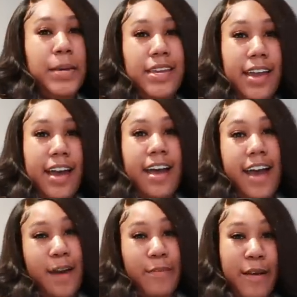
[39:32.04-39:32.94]
but yeah,
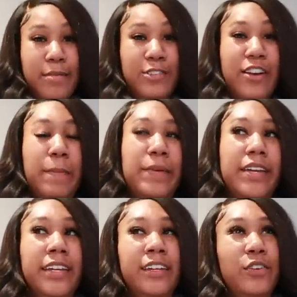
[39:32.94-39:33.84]
I'll probably drop
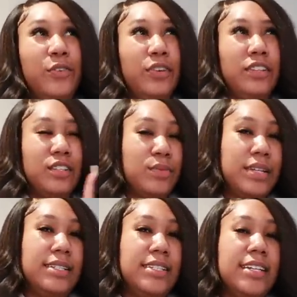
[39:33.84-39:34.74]
in on the
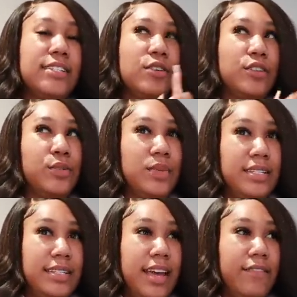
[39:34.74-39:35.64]
twenty-sixth or
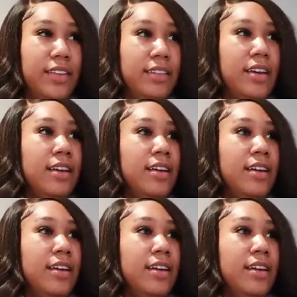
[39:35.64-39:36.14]
twenty-seventh,